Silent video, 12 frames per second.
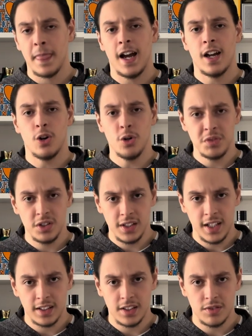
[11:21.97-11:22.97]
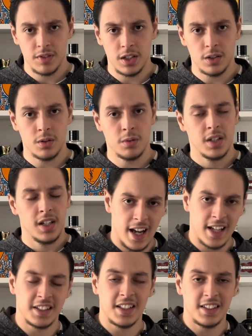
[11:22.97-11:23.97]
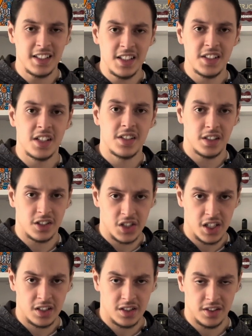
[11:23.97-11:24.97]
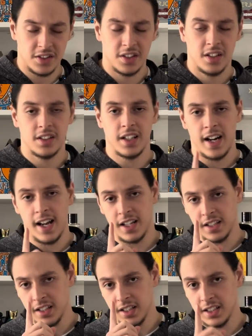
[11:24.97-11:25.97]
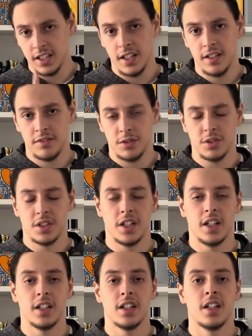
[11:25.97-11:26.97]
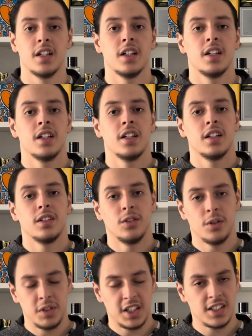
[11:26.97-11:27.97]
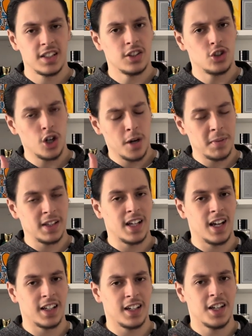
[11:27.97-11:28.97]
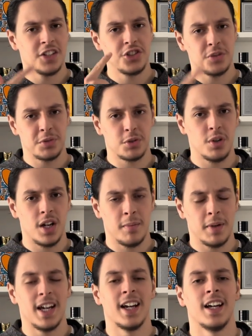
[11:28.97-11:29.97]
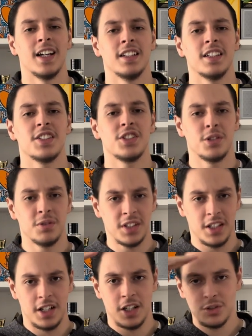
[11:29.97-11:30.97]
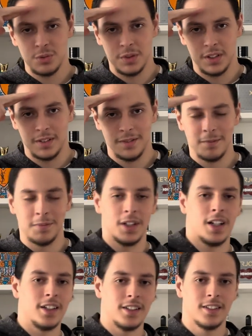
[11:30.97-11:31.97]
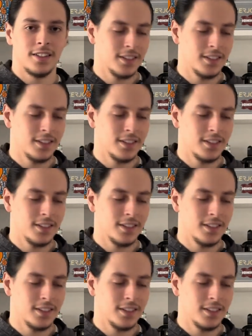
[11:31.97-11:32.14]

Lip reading: I hope you liked this video and these suggestions that I gave you today. Don't forget to drop a like and subscribe, and see you in the next one. Bye.